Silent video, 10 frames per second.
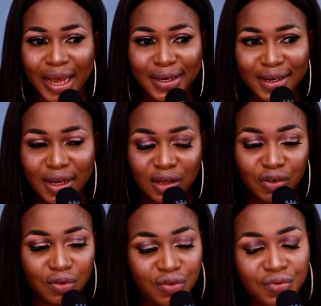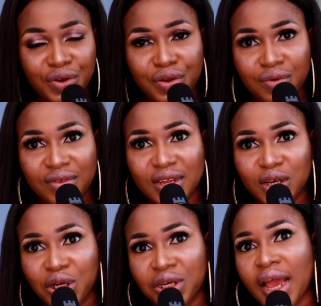I did that just to reduce
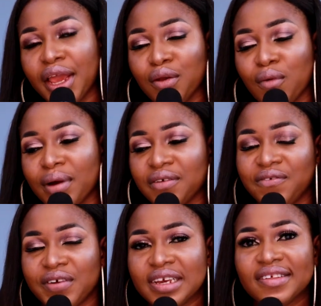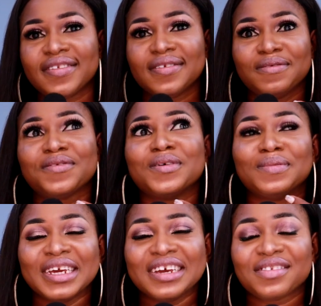the shine on my face
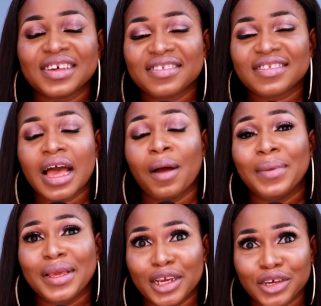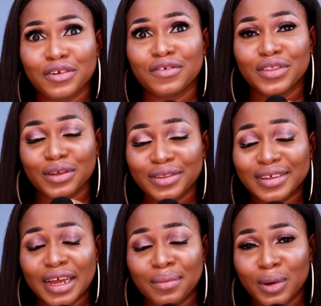from the excess application of the
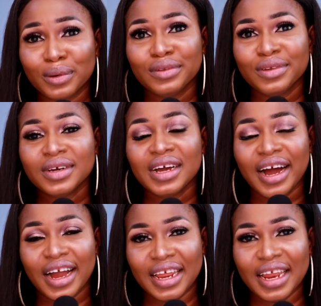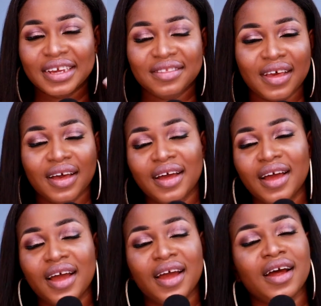diamond highlighter.
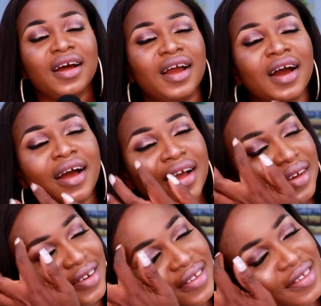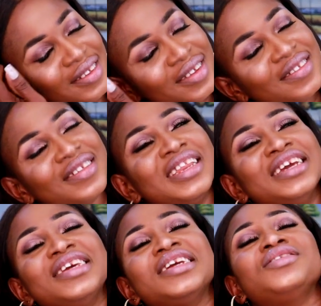Guys, this
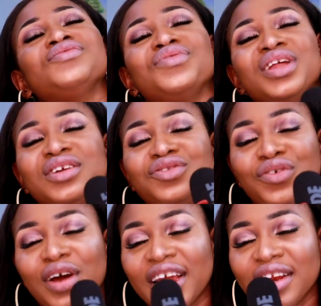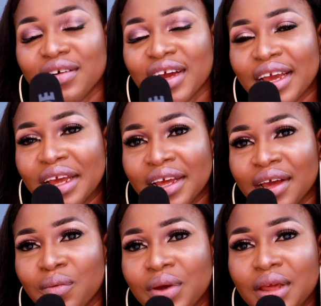lady really tried, okay?
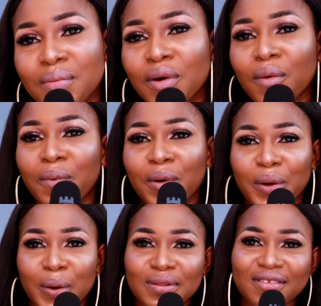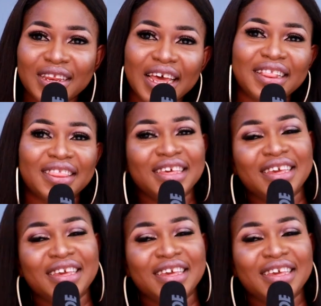we need more products like